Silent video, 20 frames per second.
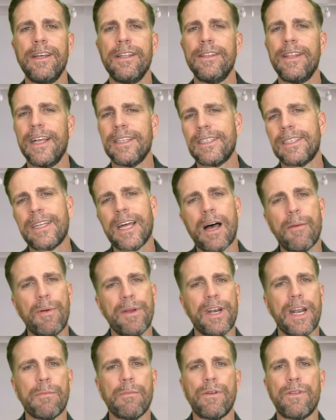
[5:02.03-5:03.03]
That's topic
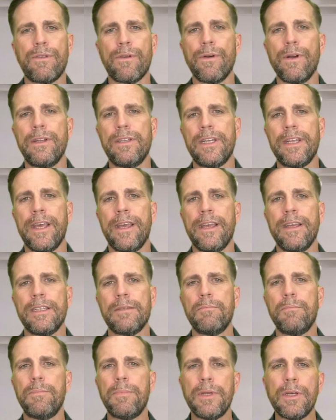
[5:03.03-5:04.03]
number 3 today, is
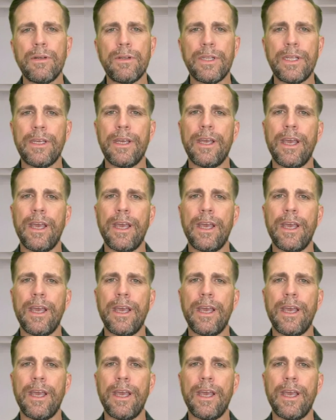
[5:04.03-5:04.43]
building